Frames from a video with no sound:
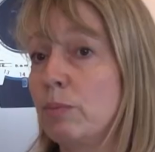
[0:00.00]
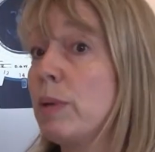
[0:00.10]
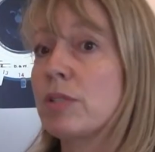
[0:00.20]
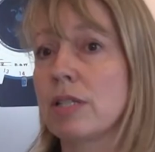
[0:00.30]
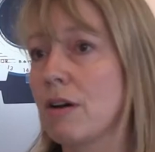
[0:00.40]

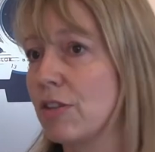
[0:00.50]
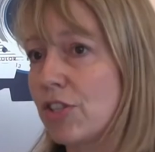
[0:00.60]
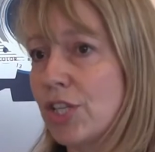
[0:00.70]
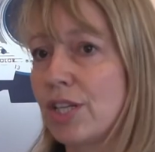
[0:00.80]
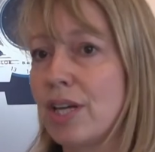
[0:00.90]
Wimbledon Art
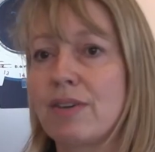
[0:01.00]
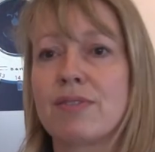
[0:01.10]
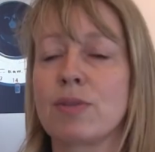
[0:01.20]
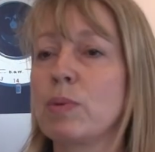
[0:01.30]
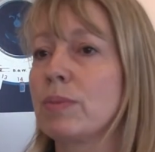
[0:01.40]

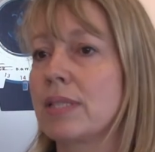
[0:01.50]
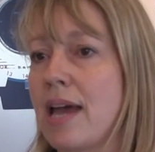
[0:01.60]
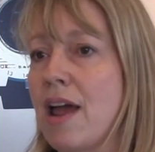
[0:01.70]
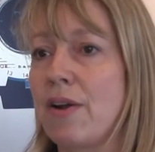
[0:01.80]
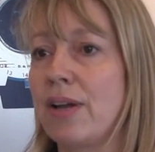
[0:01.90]
Studios, the Wimbledon
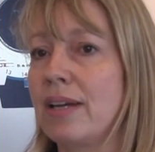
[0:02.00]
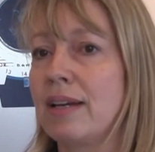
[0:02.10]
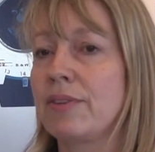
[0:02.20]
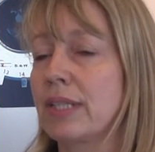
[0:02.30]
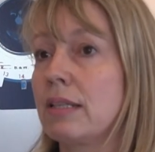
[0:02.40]
area,
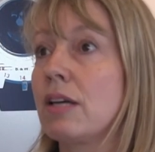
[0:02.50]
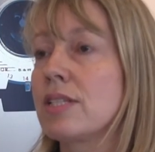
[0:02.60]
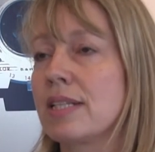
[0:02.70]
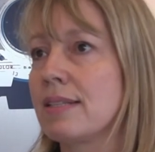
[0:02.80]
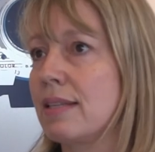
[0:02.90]
I think
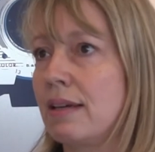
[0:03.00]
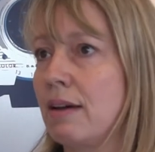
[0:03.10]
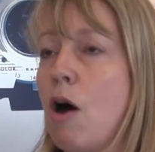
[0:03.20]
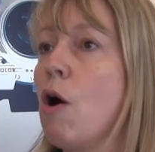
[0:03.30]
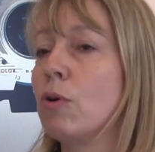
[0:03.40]
London as a
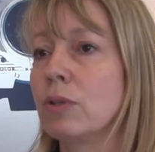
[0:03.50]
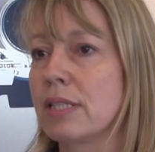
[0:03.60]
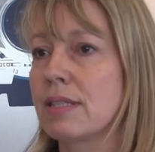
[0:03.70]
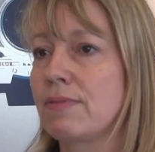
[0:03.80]
whole is